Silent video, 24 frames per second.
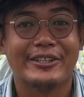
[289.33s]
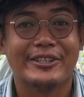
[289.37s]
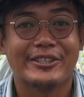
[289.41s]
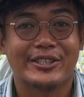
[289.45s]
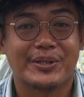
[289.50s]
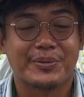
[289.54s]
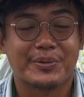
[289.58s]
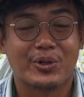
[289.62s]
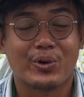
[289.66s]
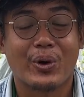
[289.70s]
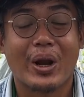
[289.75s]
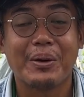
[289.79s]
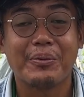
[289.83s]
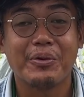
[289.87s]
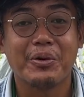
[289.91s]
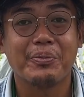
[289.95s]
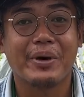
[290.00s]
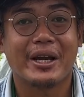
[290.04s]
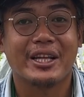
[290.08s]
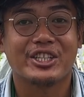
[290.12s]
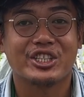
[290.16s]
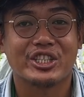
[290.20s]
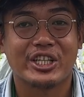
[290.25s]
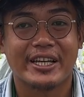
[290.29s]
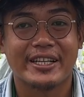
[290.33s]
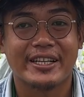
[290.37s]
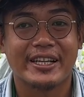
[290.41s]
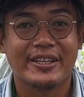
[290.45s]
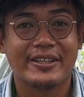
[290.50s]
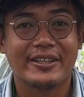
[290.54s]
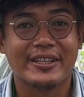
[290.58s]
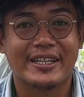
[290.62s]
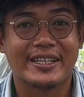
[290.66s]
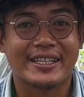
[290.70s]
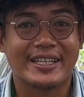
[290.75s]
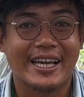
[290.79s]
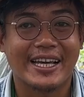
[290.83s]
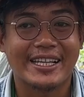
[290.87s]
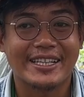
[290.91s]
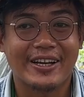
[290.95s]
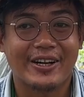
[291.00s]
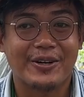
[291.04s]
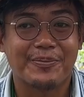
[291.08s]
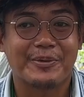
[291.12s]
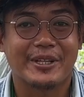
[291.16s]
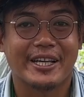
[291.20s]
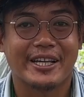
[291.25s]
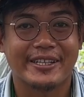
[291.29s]
subscribe on my channel and get
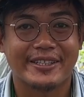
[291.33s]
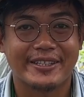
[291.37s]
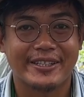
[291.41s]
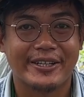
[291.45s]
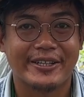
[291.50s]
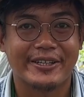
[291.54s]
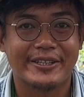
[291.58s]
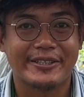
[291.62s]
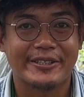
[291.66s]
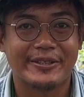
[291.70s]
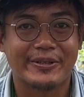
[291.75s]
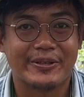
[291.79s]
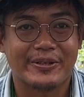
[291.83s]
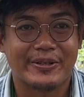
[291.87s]
updated